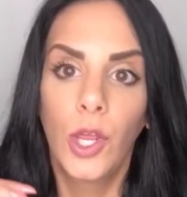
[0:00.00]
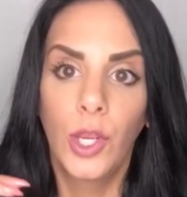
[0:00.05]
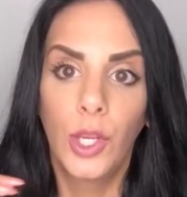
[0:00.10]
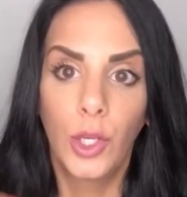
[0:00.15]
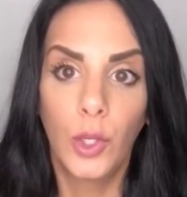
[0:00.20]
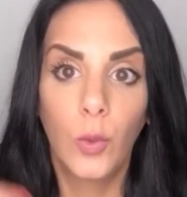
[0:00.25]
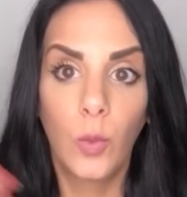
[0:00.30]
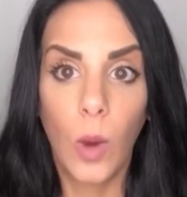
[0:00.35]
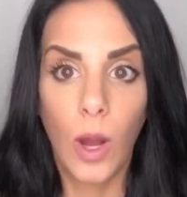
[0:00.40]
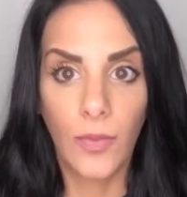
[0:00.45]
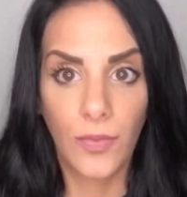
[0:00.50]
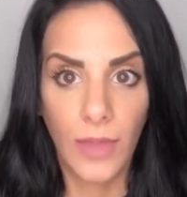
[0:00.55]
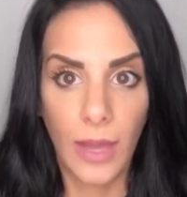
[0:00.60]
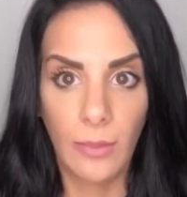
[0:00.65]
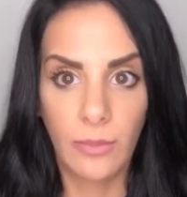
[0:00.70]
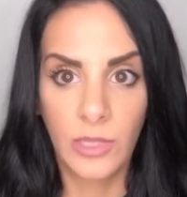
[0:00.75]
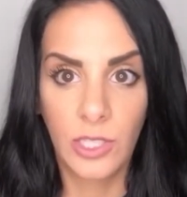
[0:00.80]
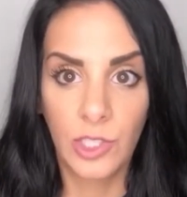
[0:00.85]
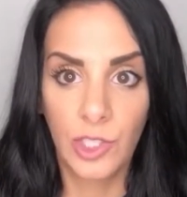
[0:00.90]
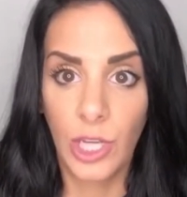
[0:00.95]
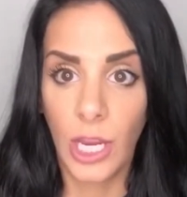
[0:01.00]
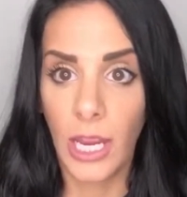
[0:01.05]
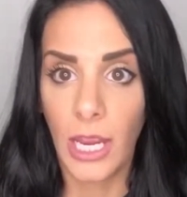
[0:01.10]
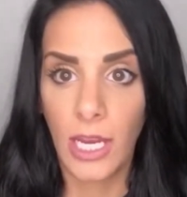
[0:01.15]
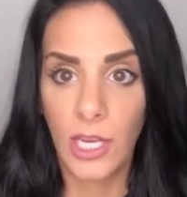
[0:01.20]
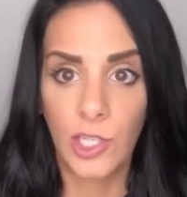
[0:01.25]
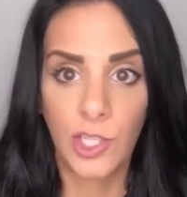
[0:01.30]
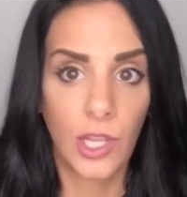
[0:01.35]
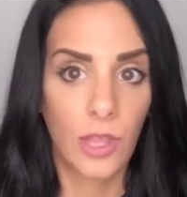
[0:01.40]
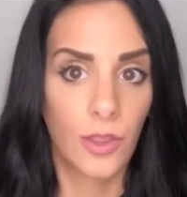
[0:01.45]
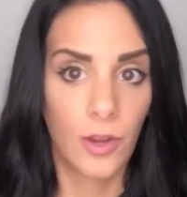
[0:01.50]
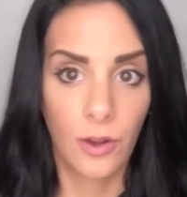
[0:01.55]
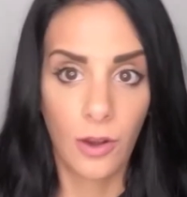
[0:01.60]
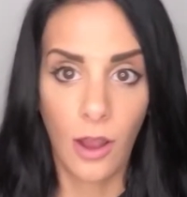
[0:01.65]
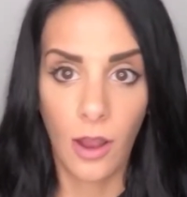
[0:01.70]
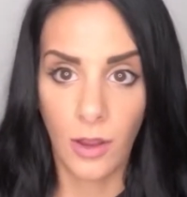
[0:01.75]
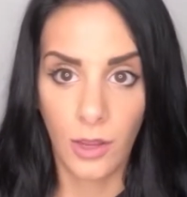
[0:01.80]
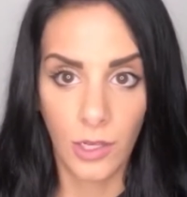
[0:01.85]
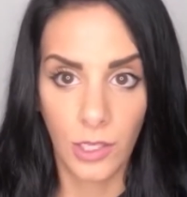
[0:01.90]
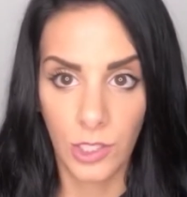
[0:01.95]
You want them to change, they're
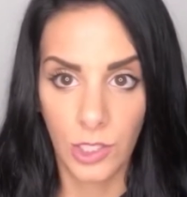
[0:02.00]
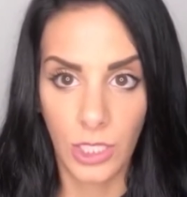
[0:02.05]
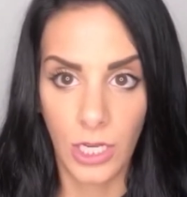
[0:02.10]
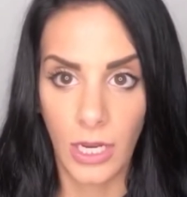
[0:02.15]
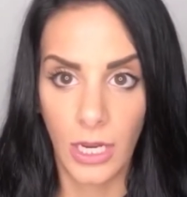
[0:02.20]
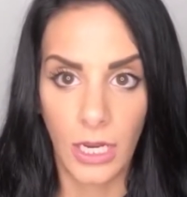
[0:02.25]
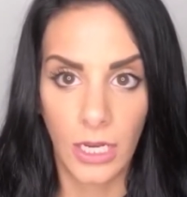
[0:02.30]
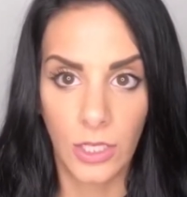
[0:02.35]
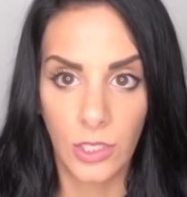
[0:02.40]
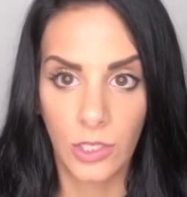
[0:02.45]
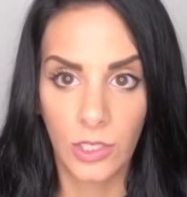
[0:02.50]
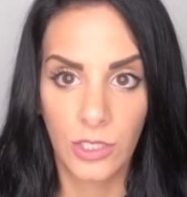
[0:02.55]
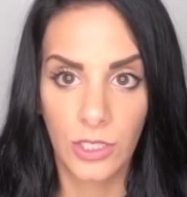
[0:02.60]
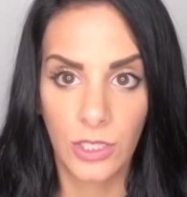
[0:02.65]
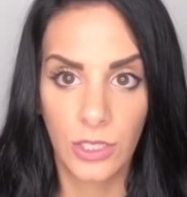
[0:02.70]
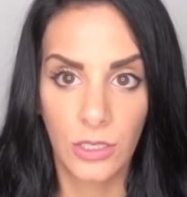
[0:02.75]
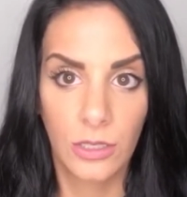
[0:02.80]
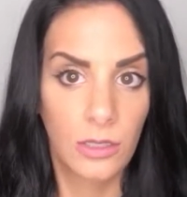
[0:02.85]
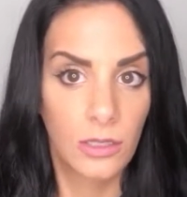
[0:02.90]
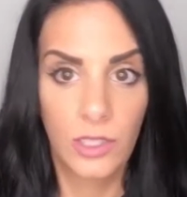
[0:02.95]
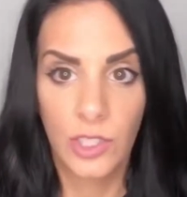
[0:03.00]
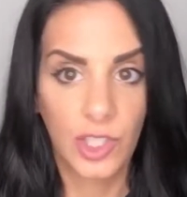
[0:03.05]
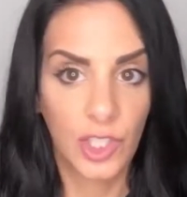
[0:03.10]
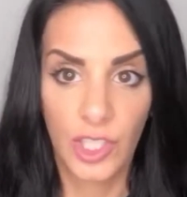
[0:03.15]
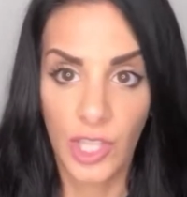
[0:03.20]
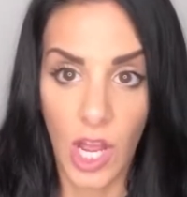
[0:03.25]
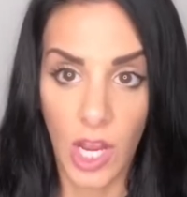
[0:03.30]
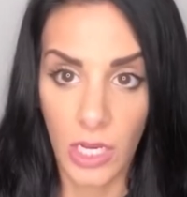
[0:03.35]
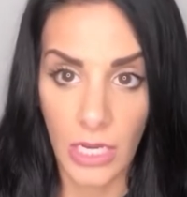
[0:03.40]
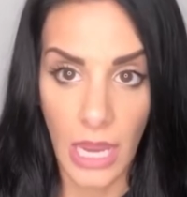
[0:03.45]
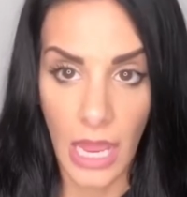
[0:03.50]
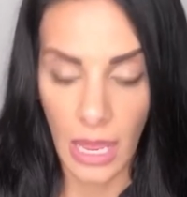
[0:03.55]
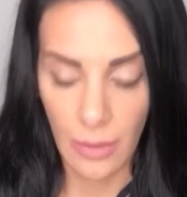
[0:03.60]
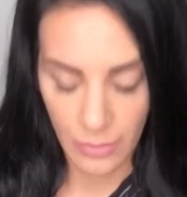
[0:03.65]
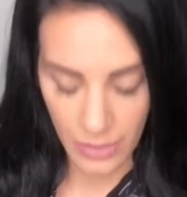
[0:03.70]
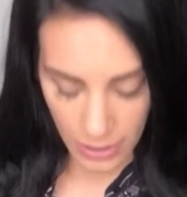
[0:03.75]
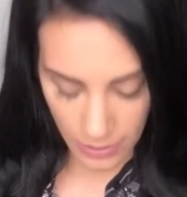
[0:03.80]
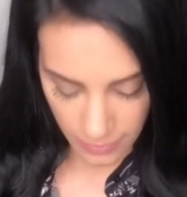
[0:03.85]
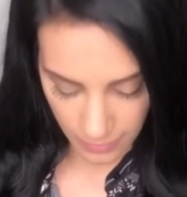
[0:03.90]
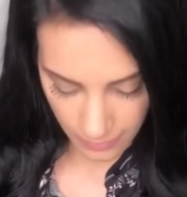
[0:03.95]
not going to change. It's just not going to happen.